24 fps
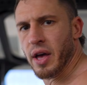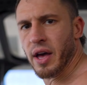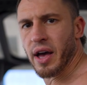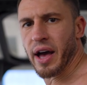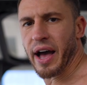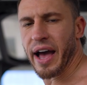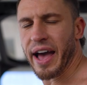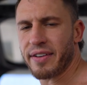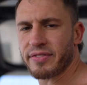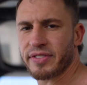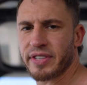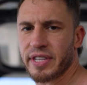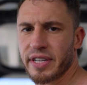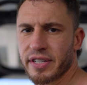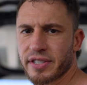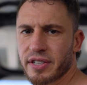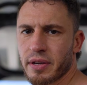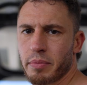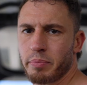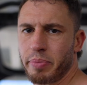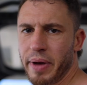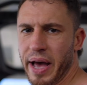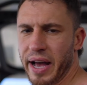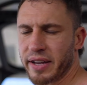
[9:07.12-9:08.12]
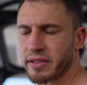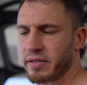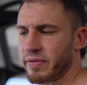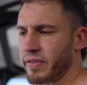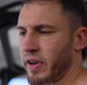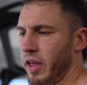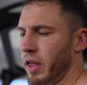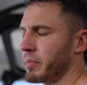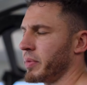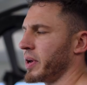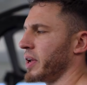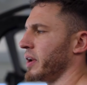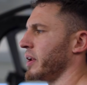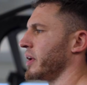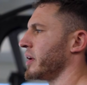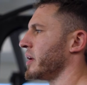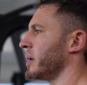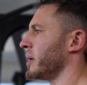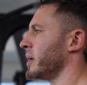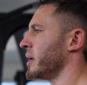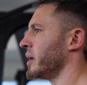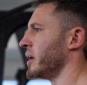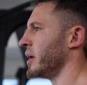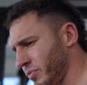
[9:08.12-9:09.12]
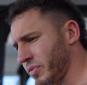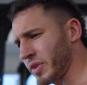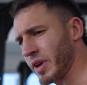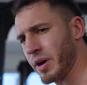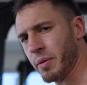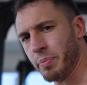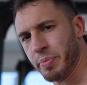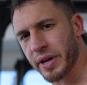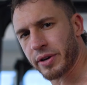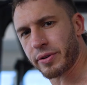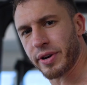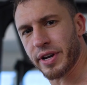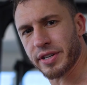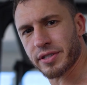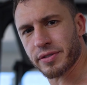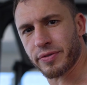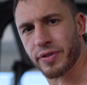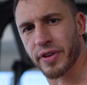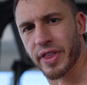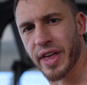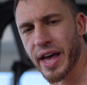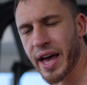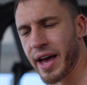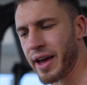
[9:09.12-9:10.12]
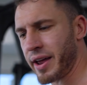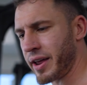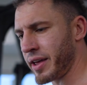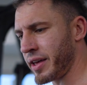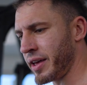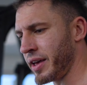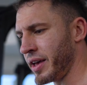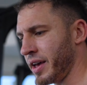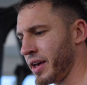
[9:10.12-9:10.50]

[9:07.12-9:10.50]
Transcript: I have decent back development. A big reason for that